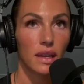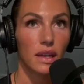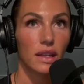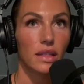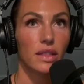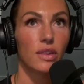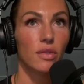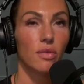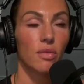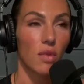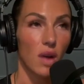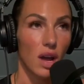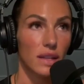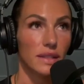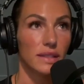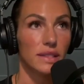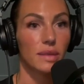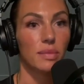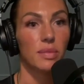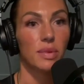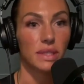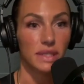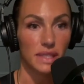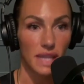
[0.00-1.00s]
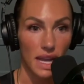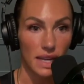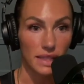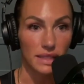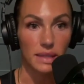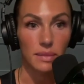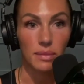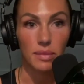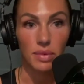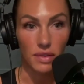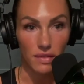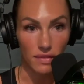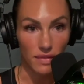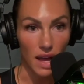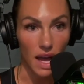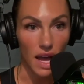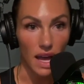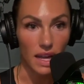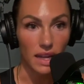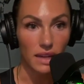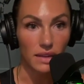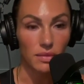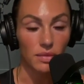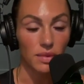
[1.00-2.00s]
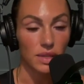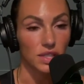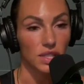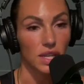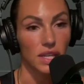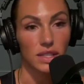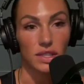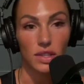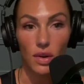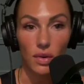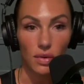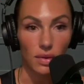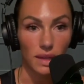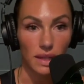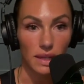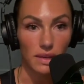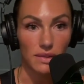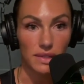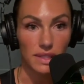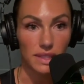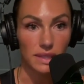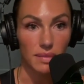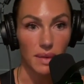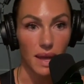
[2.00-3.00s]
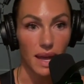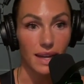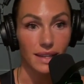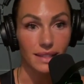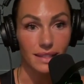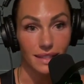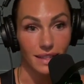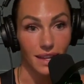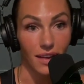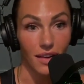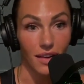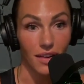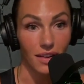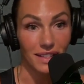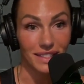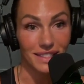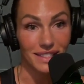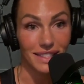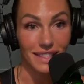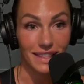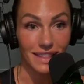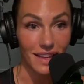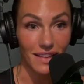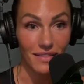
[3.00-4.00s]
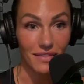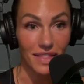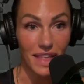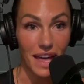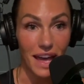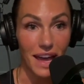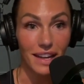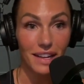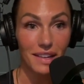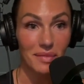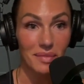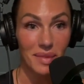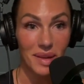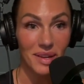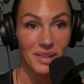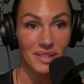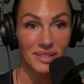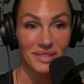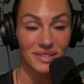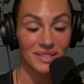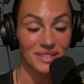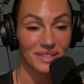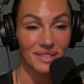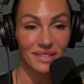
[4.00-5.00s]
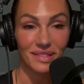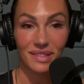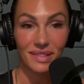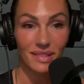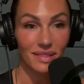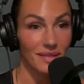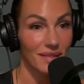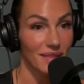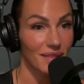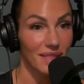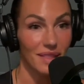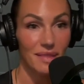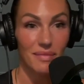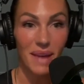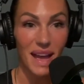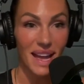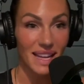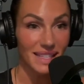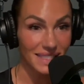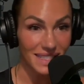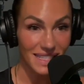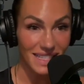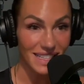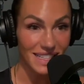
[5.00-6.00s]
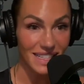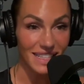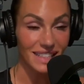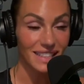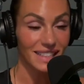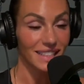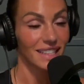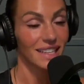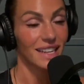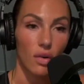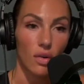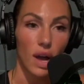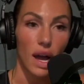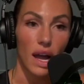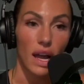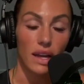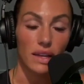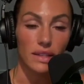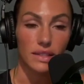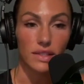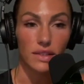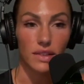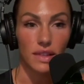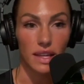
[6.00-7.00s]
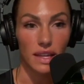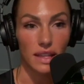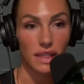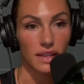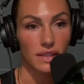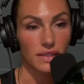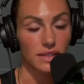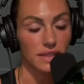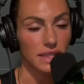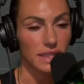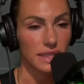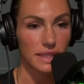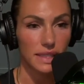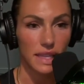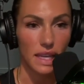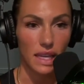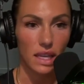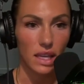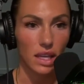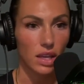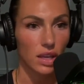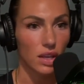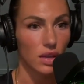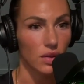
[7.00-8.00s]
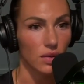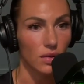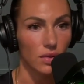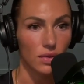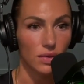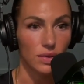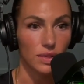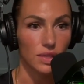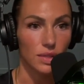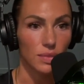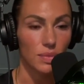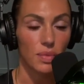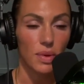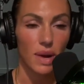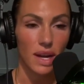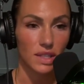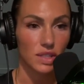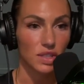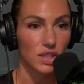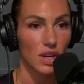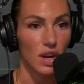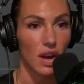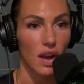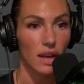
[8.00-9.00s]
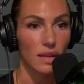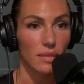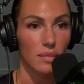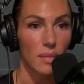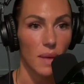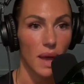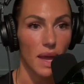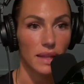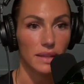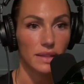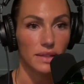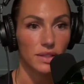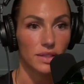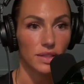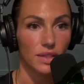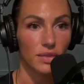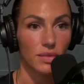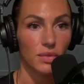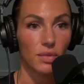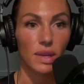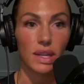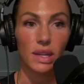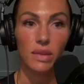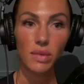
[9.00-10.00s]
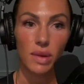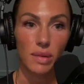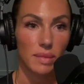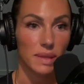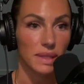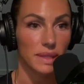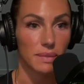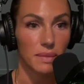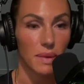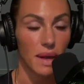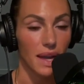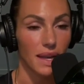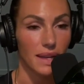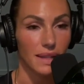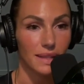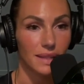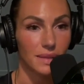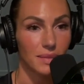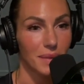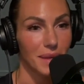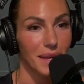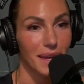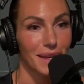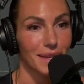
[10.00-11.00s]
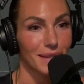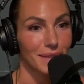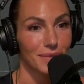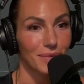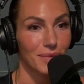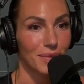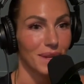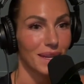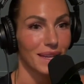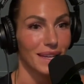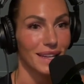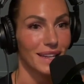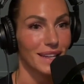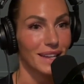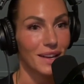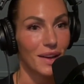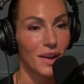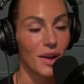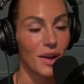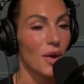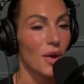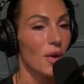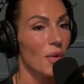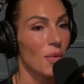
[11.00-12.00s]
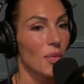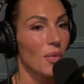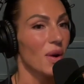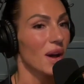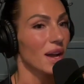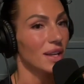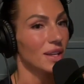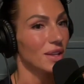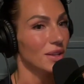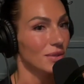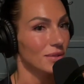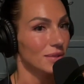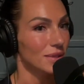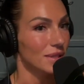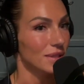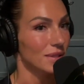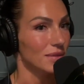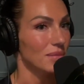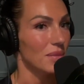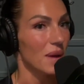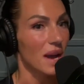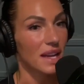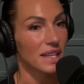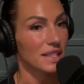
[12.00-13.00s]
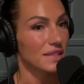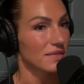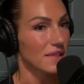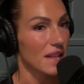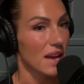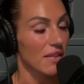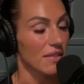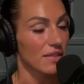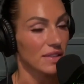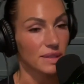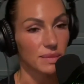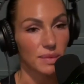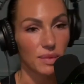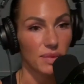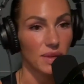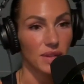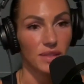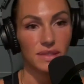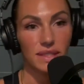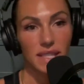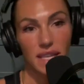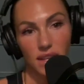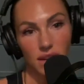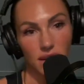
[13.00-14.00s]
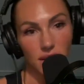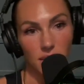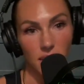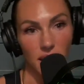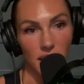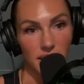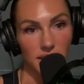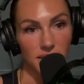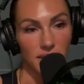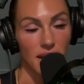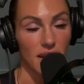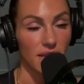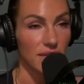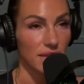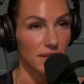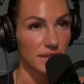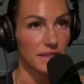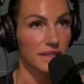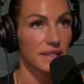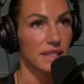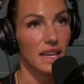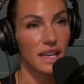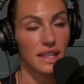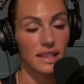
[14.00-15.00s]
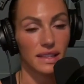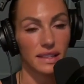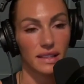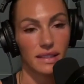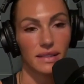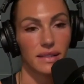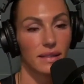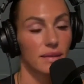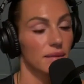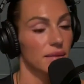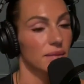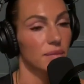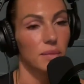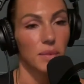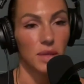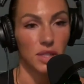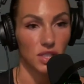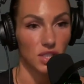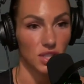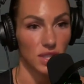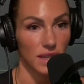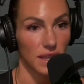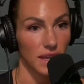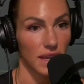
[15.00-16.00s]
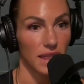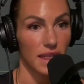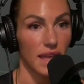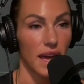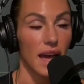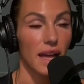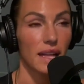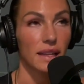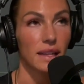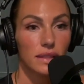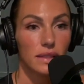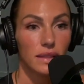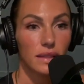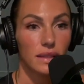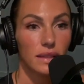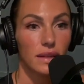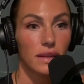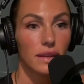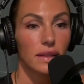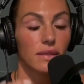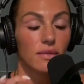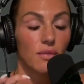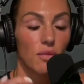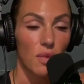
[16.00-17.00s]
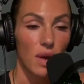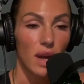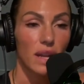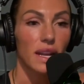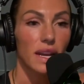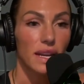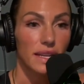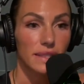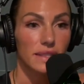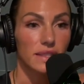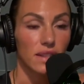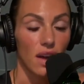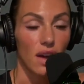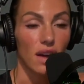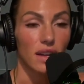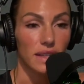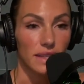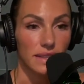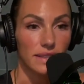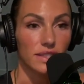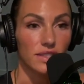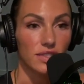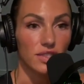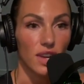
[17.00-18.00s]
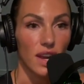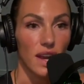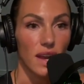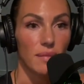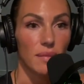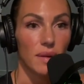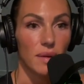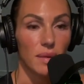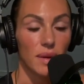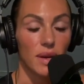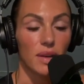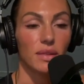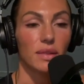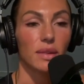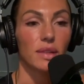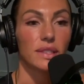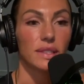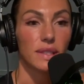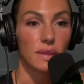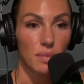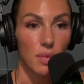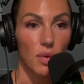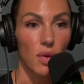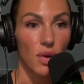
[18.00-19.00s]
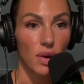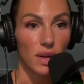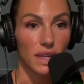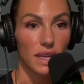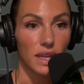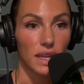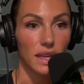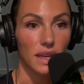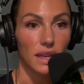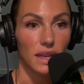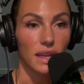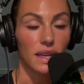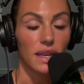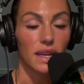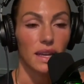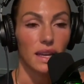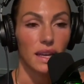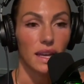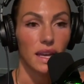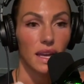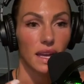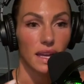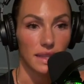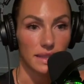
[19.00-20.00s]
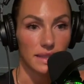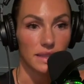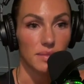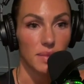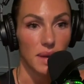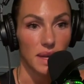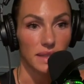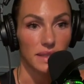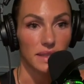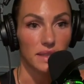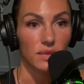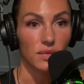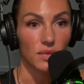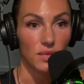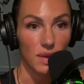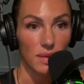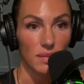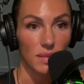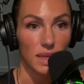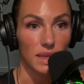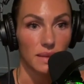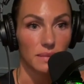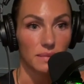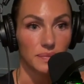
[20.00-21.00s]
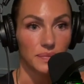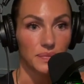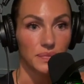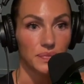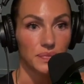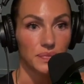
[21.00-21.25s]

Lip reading: want to protect and provide, which I totally respect. And I honestly love that about the masculine. I also think there's this like huge pressure on men to read women's minds because we want you to buy us flowers, but we don't tell you to buy us flowers and bullshit like that. What I saw on Instagram about supporting independent women,